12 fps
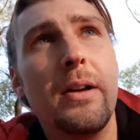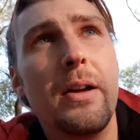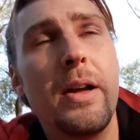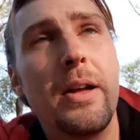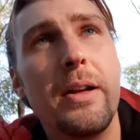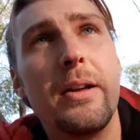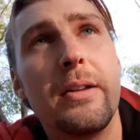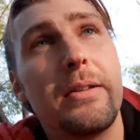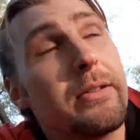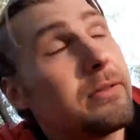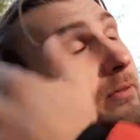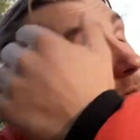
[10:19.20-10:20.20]

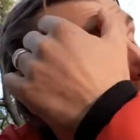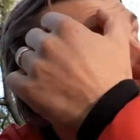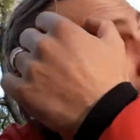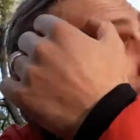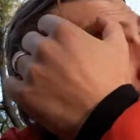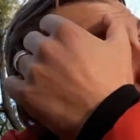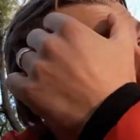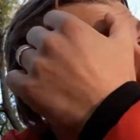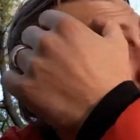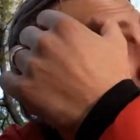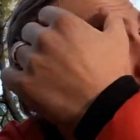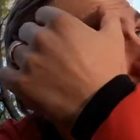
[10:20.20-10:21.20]
Half
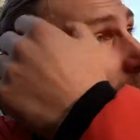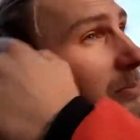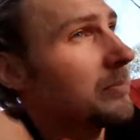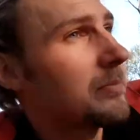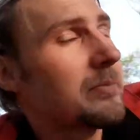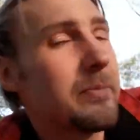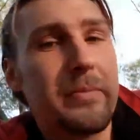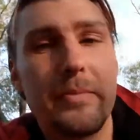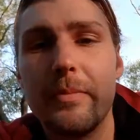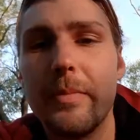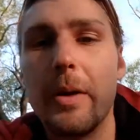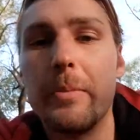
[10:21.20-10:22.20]
of the time
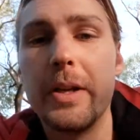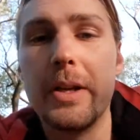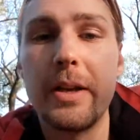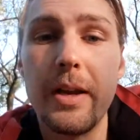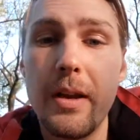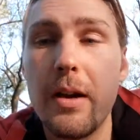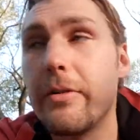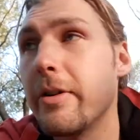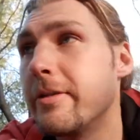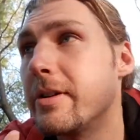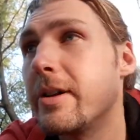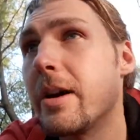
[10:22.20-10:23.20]
I've been in Kenya, half
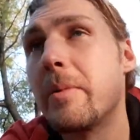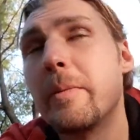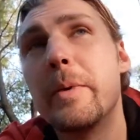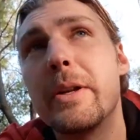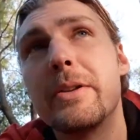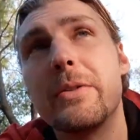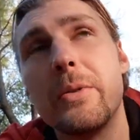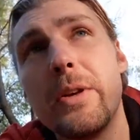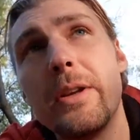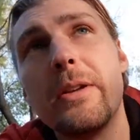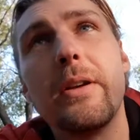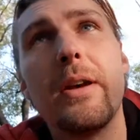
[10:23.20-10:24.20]
of the time I've been in
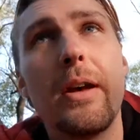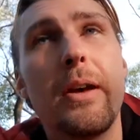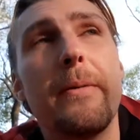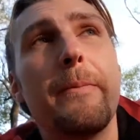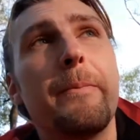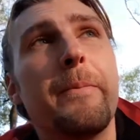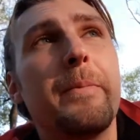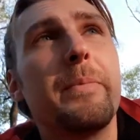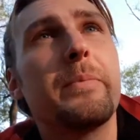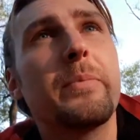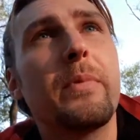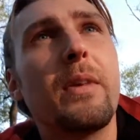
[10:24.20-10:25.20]
Sweden, um,
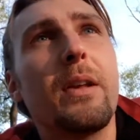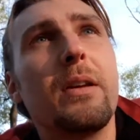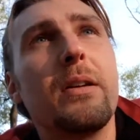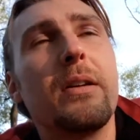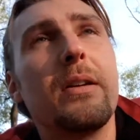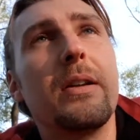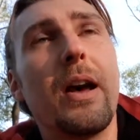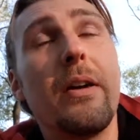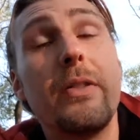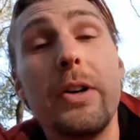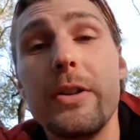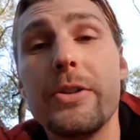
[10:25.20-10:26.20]
on
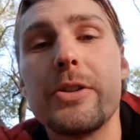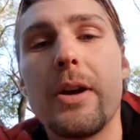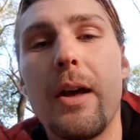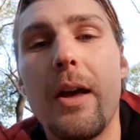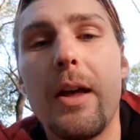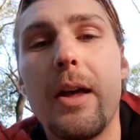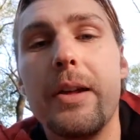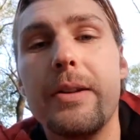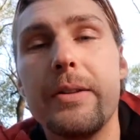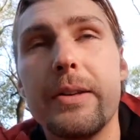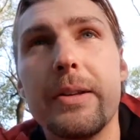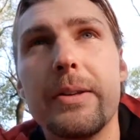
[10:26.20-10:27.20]
average.
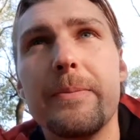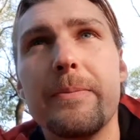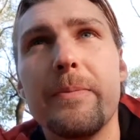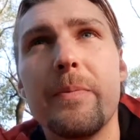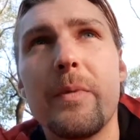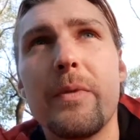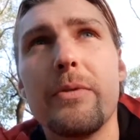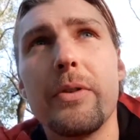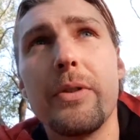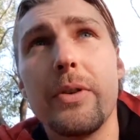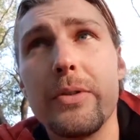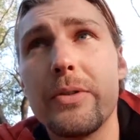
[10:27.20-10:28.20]
And uh, for
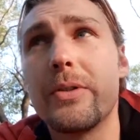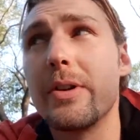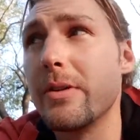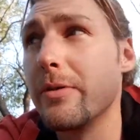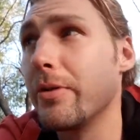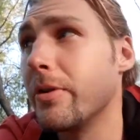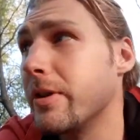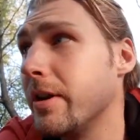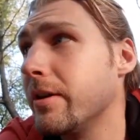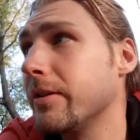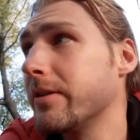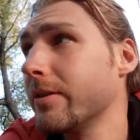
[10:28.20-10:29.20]
those three to four
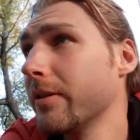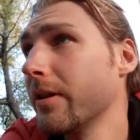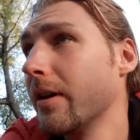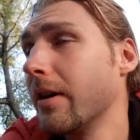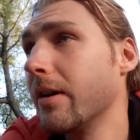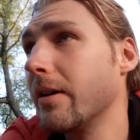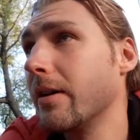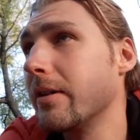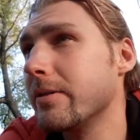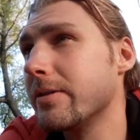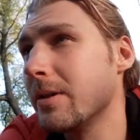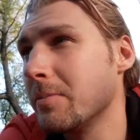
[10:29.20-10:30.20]
years, uh,
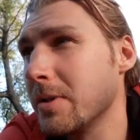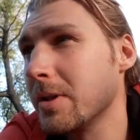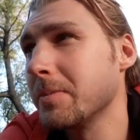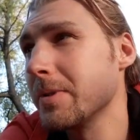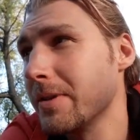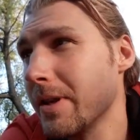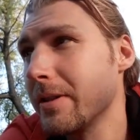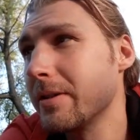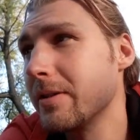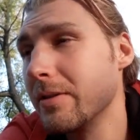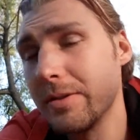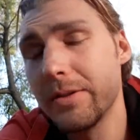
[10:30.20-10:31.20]
symptoms that
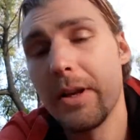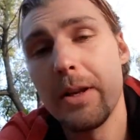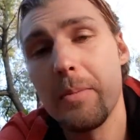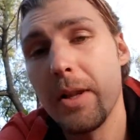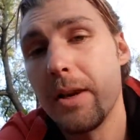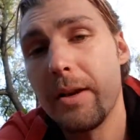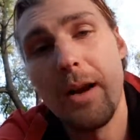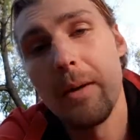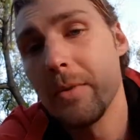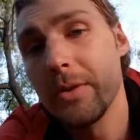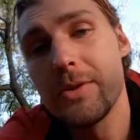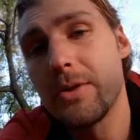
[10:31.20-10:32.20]
looks like malaria,
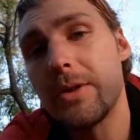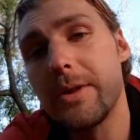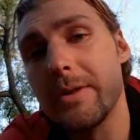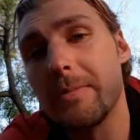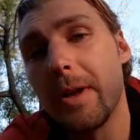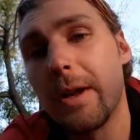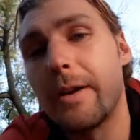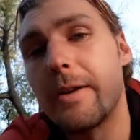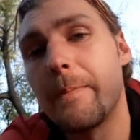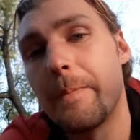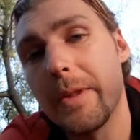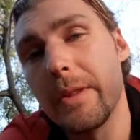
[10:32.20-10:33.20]
I'm not sure it is
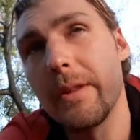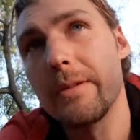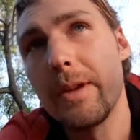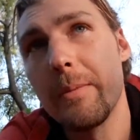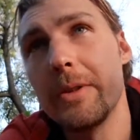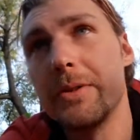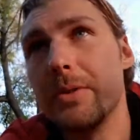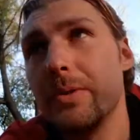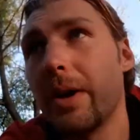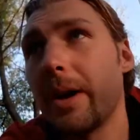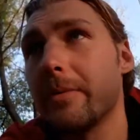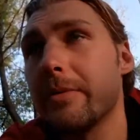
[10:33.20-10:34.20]
malaria, this happened two
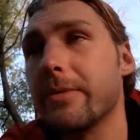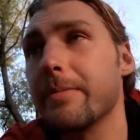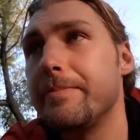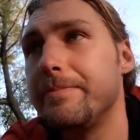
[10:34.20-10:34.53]
times.